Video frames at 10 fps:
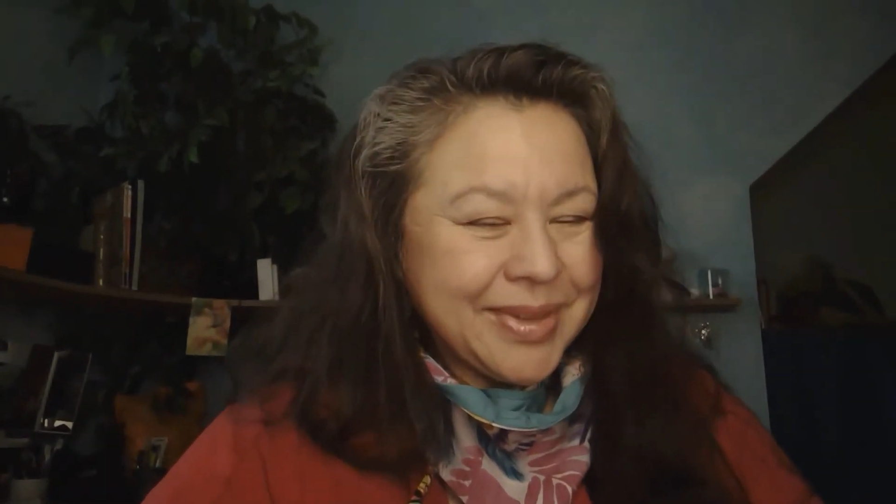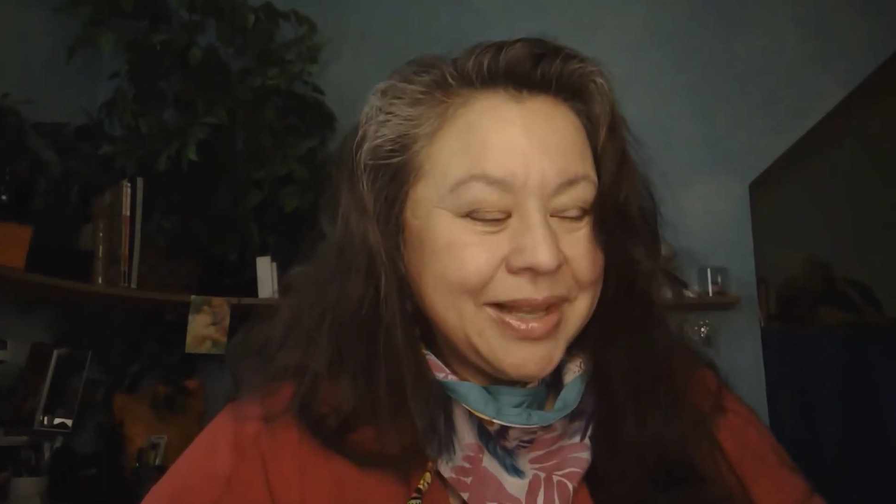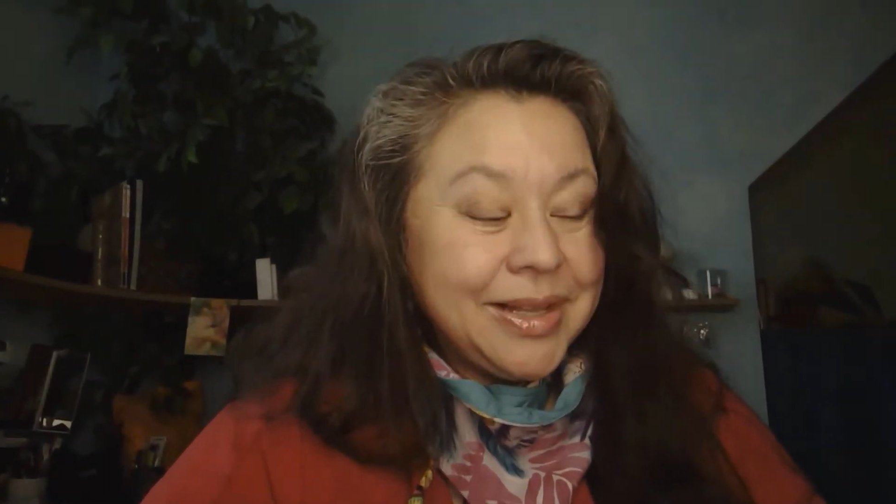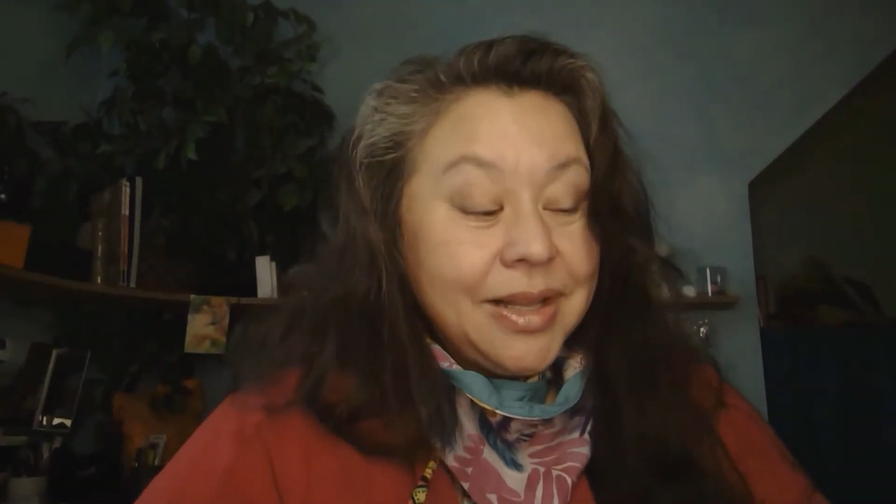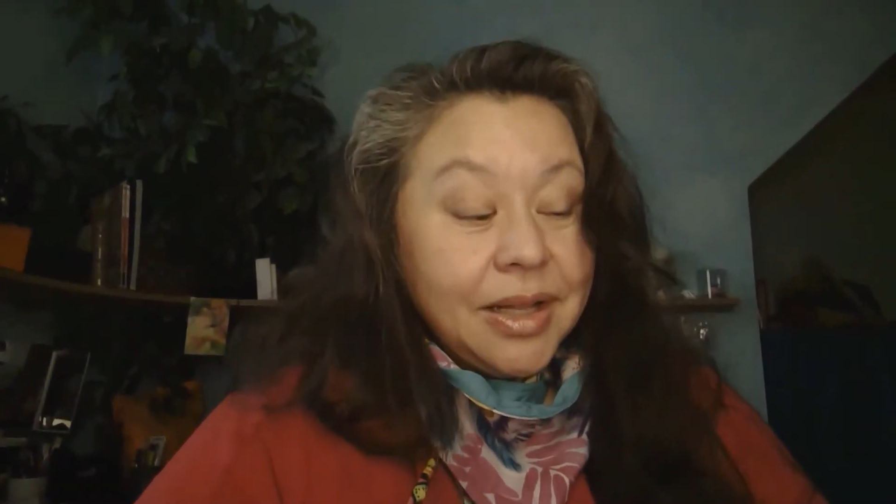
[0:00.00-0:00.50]

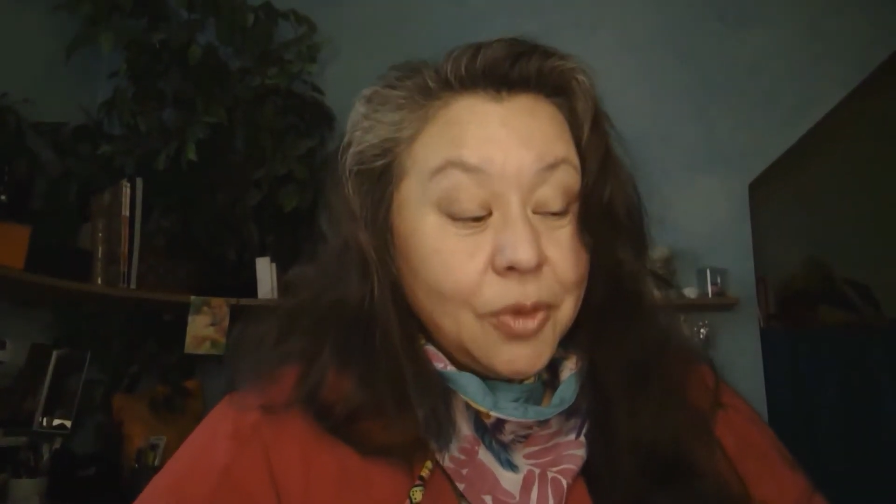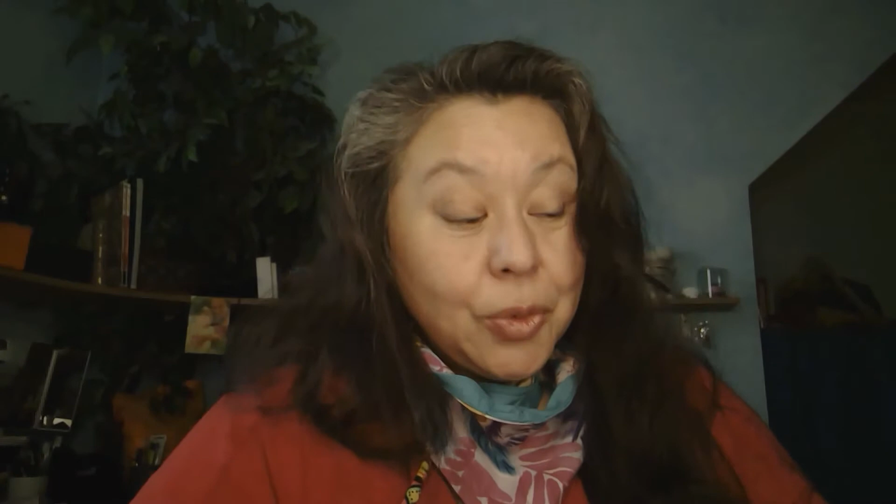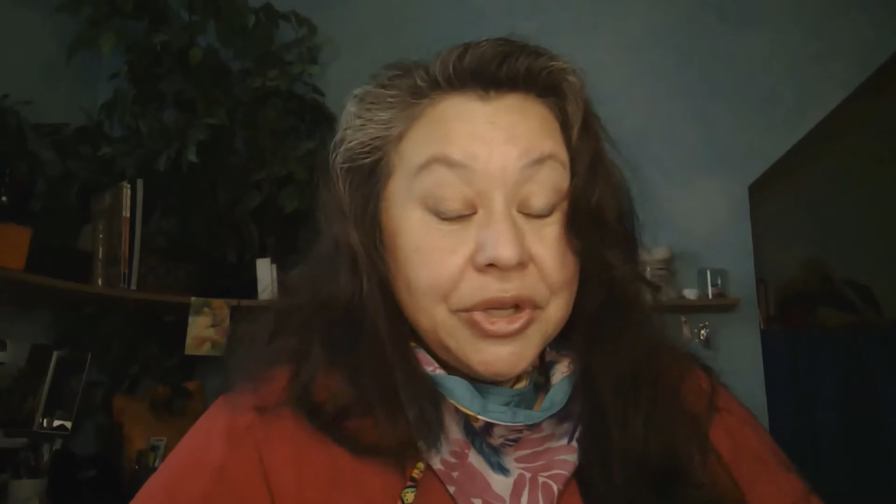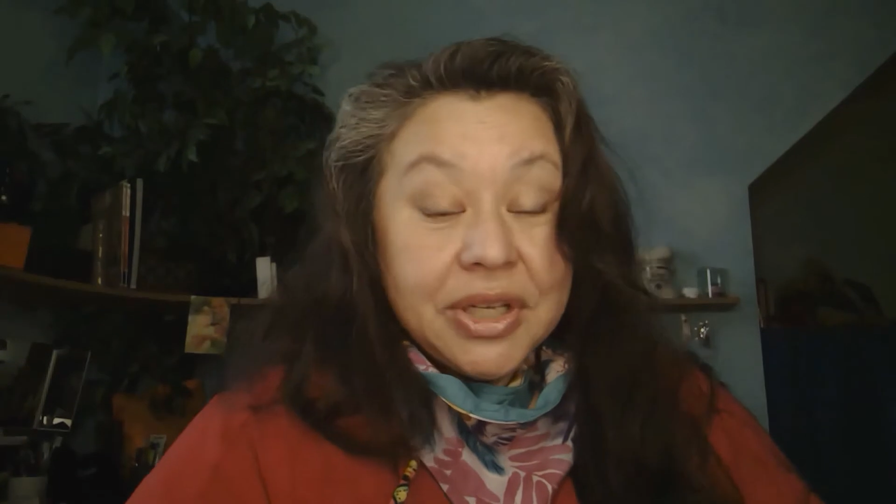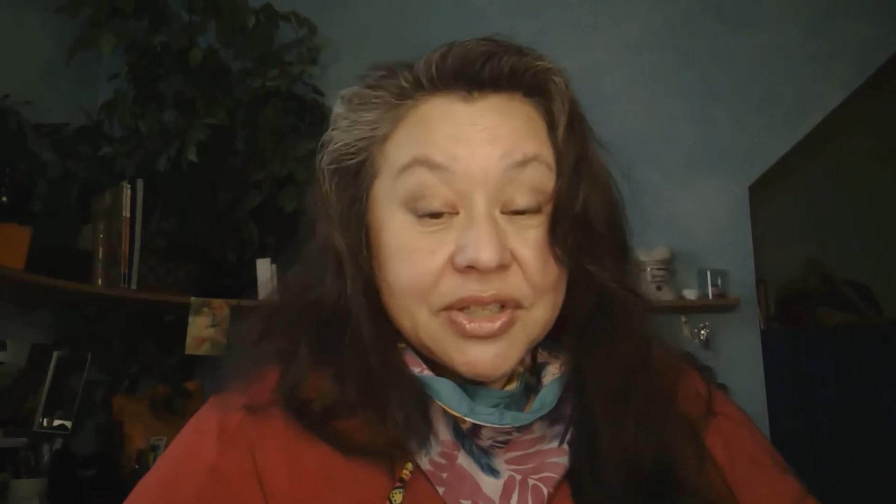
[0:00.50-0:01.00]
Or you can
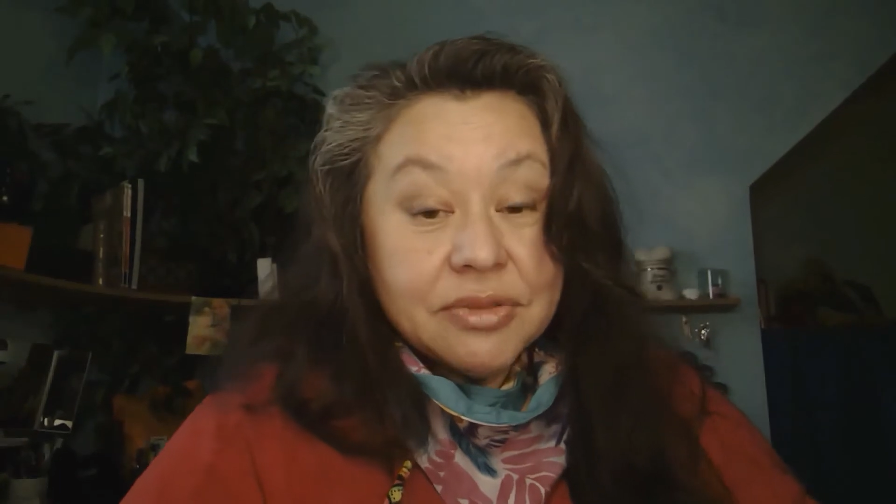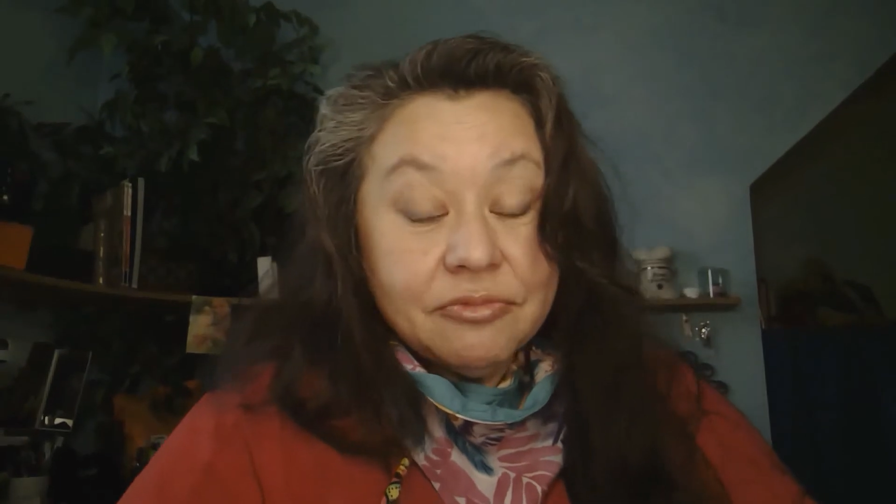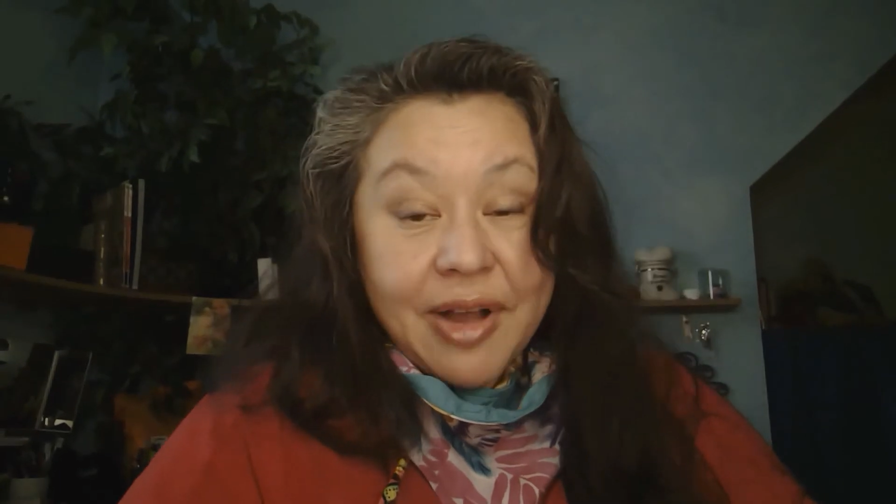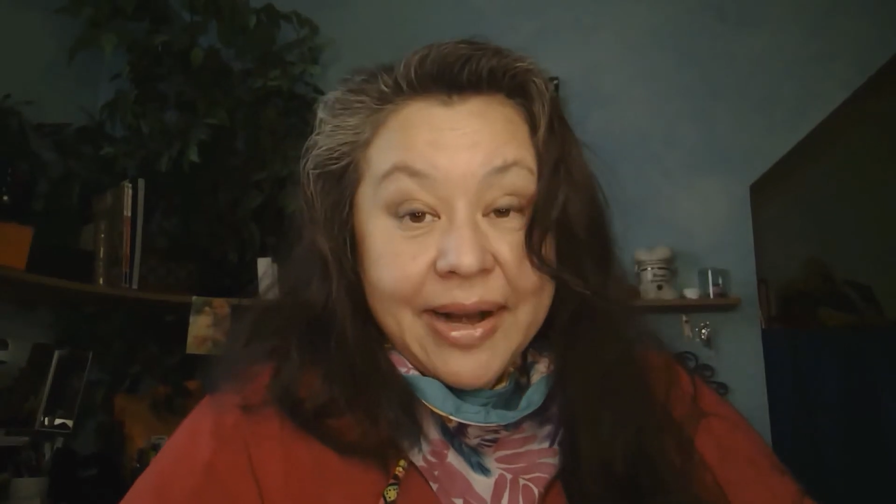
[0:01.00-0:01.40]
just ride it out.